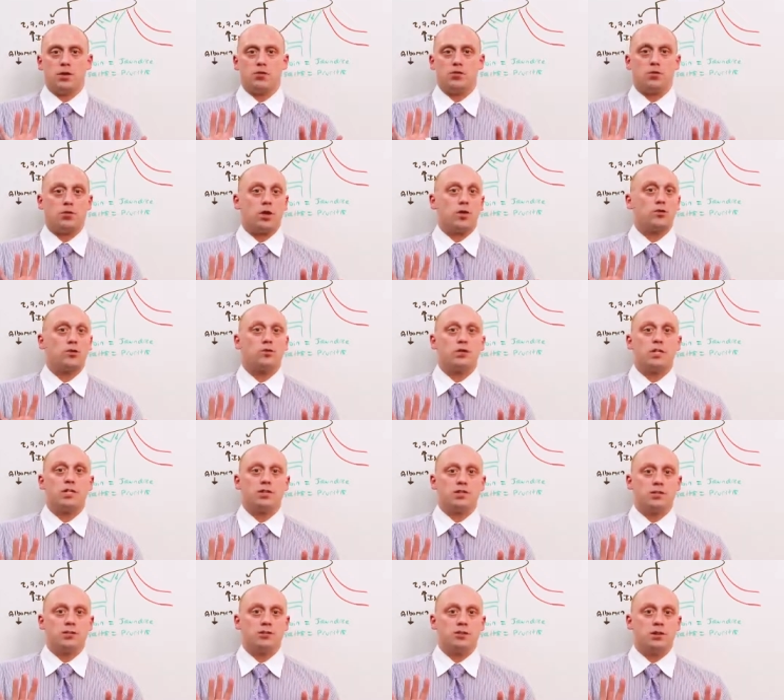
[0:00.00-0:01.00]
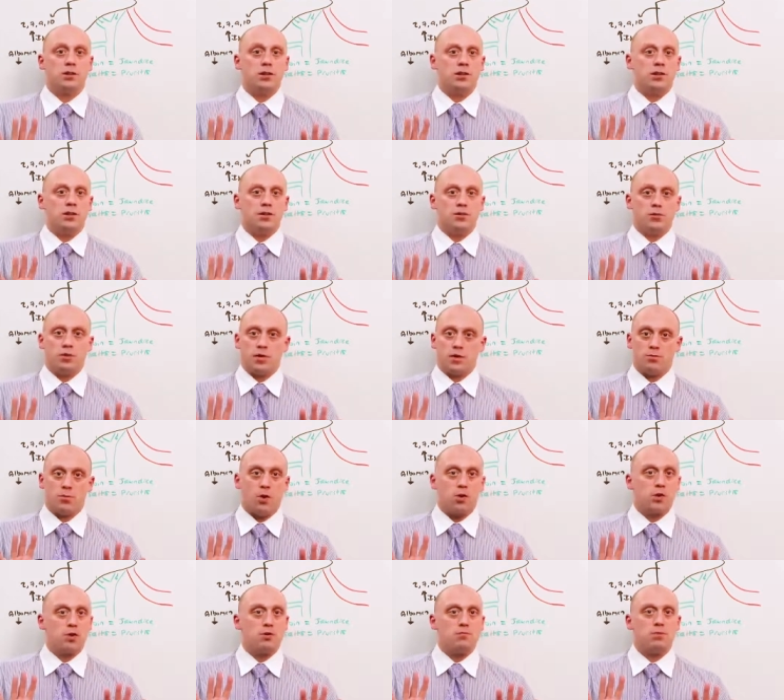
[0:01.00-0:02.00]
And for whatever reason, when the
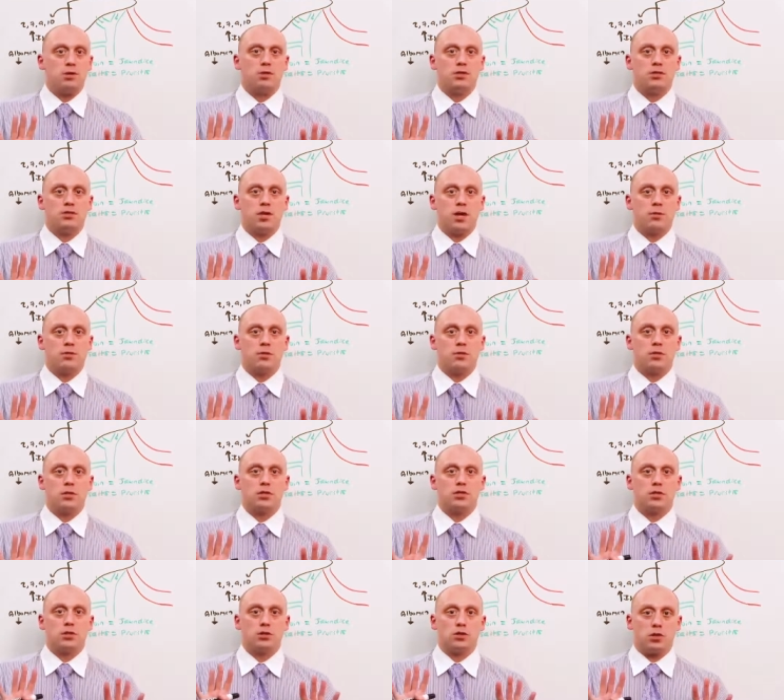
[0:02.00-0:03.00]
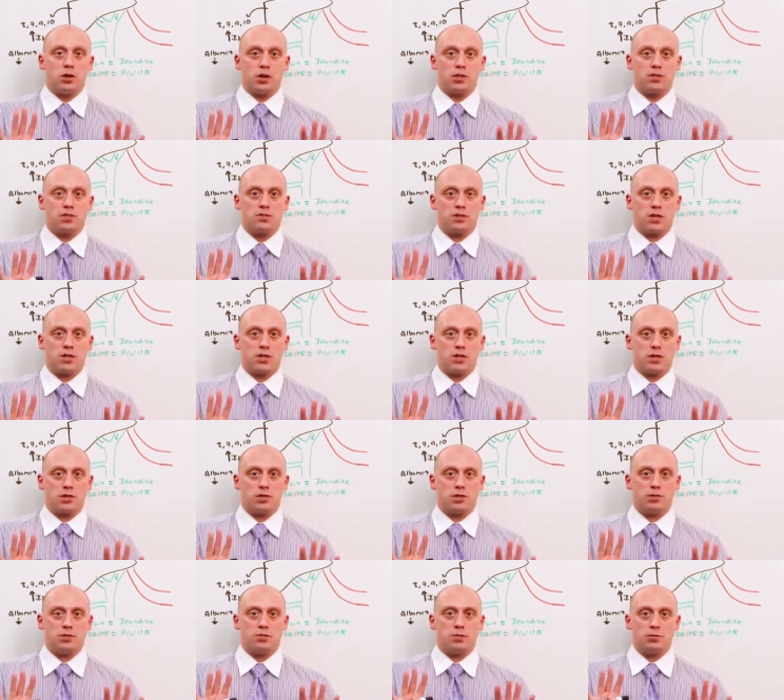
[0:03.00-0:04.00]
ammonium builds up, there's a loss of the
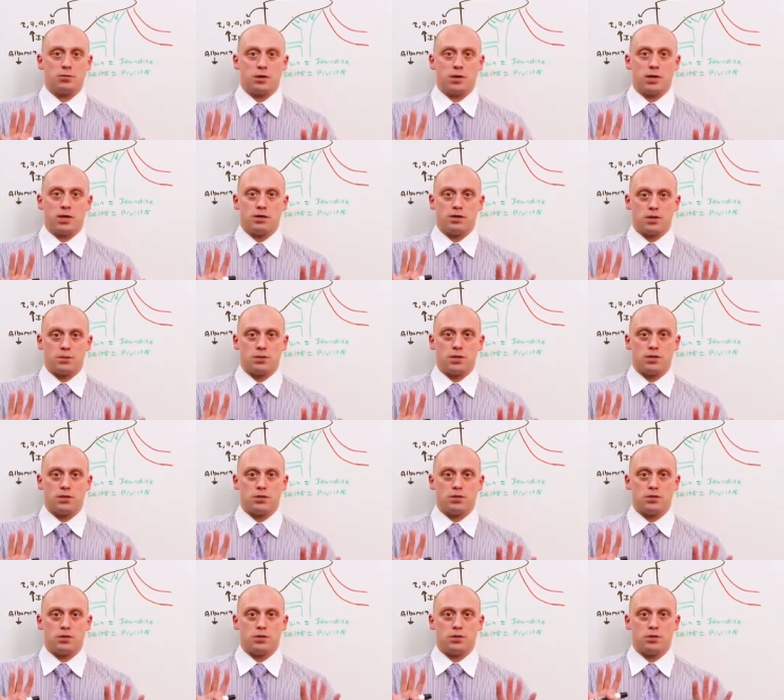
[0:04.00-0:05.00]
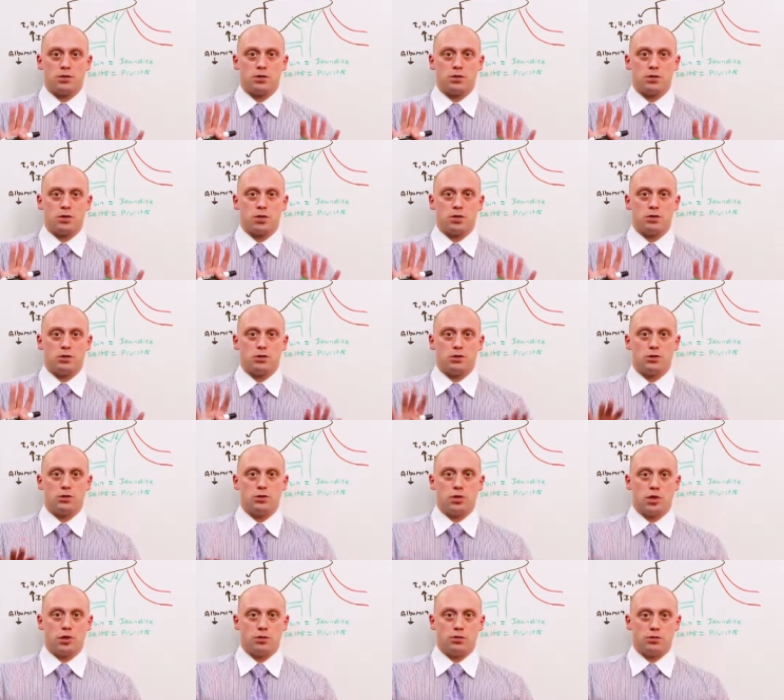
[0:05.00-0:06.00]
connection from the brain to the muscles. So they lose
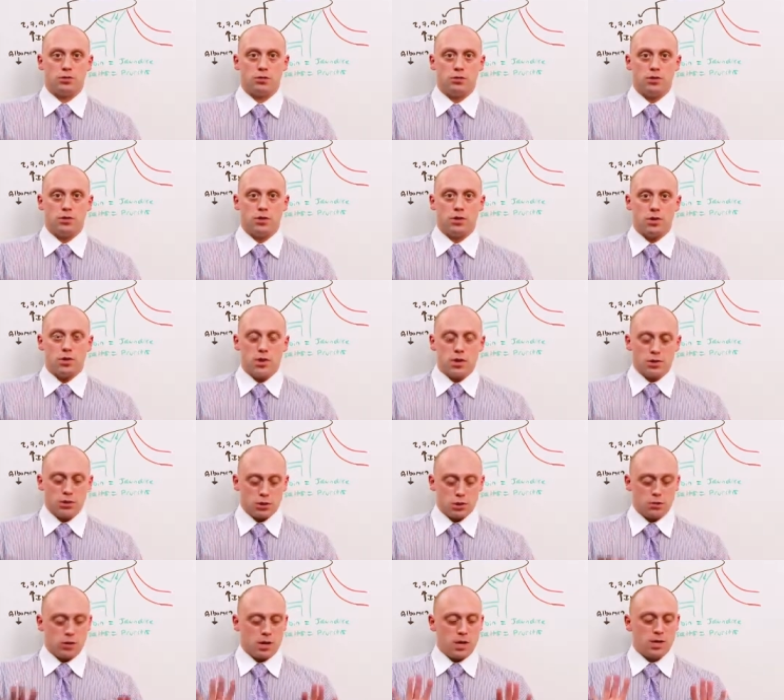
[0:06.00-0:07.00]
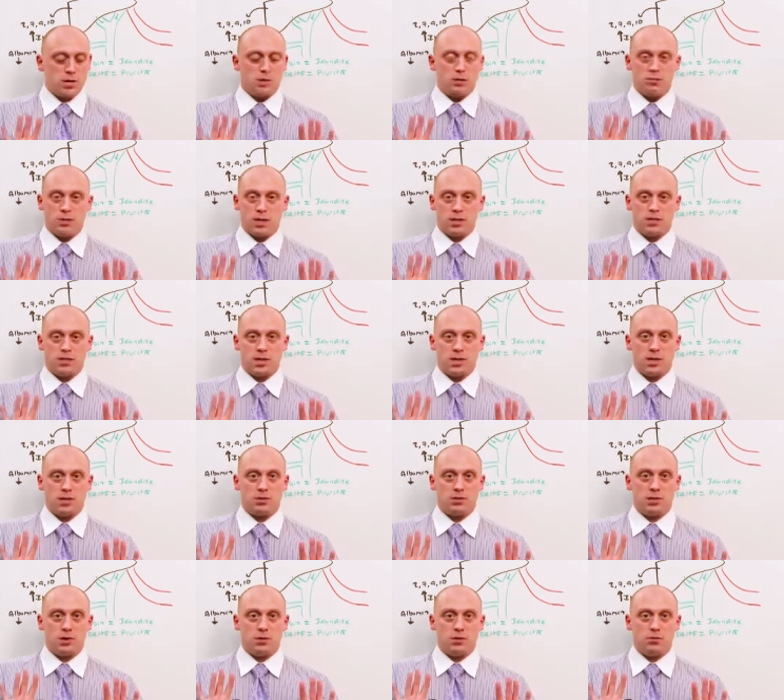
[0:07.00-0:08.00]
tone. They're trying to
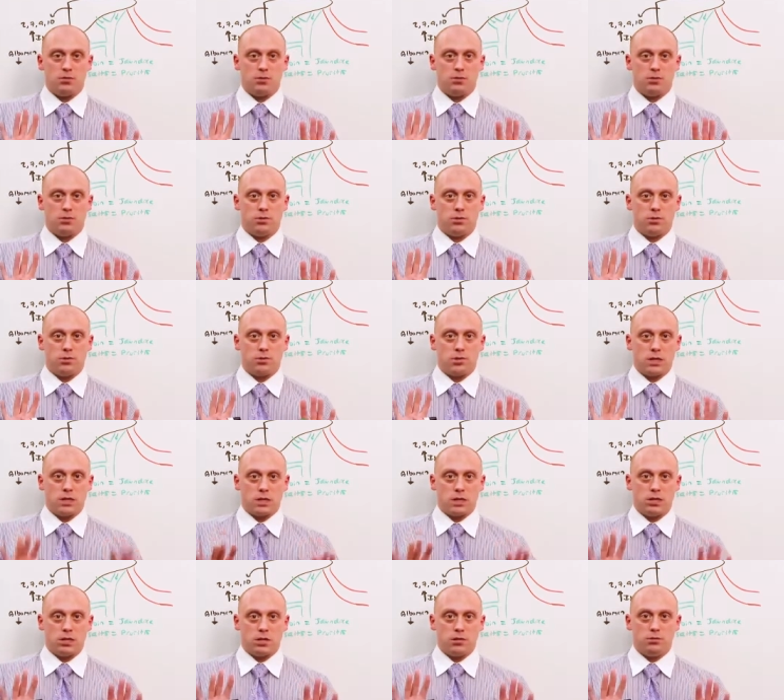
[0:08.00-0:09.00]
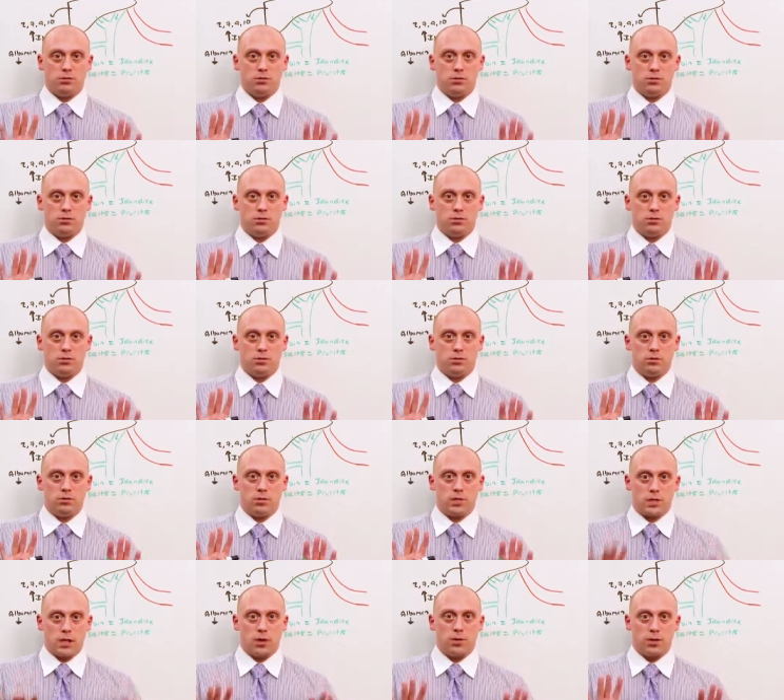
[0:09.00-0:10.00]
maintain tone. They let go,
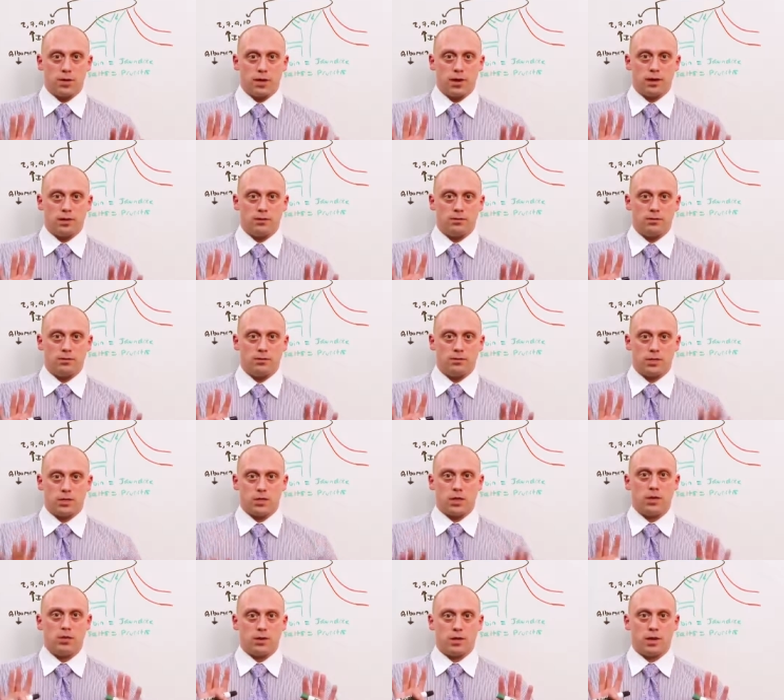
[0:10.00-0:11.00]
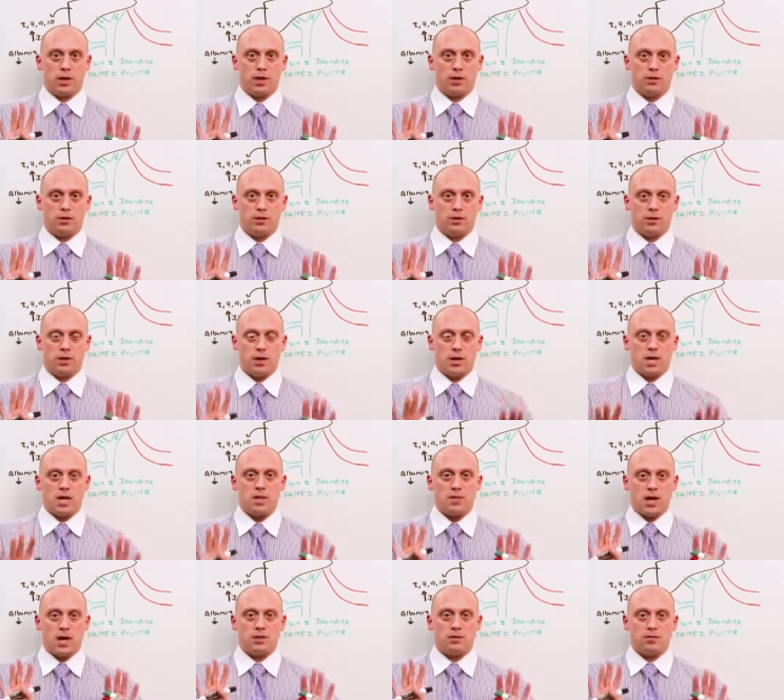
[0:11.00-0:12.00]
regain, let go, regain.
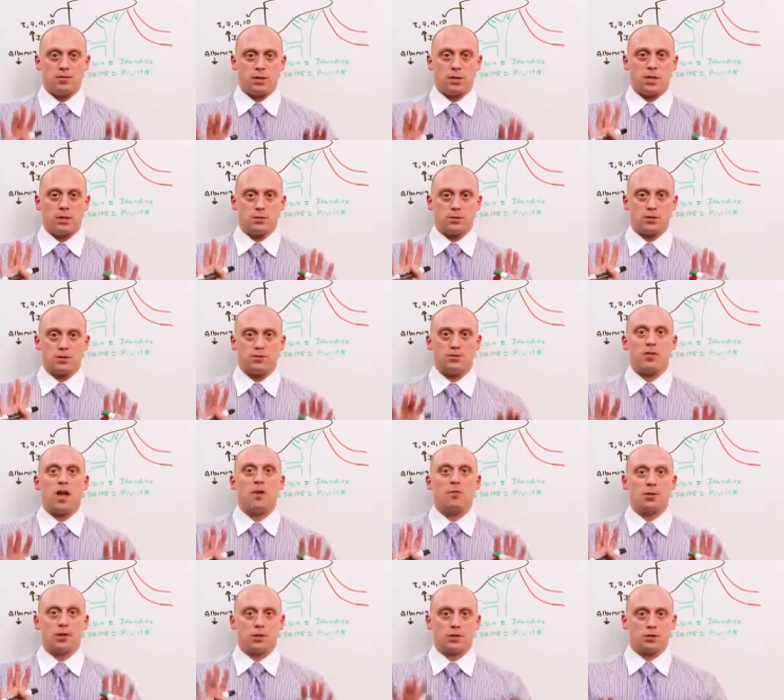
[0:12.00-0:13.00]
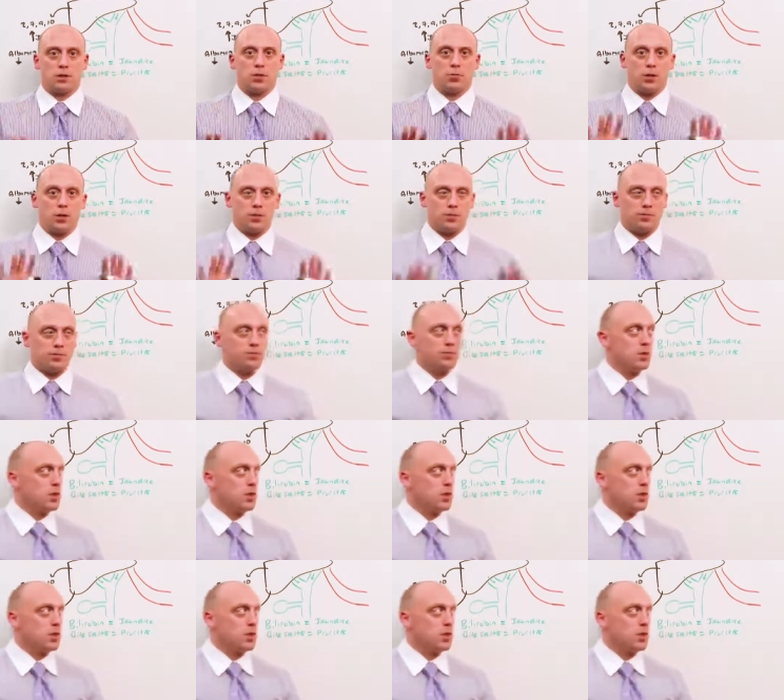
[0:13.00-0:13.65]
And that develops the flapping tremor.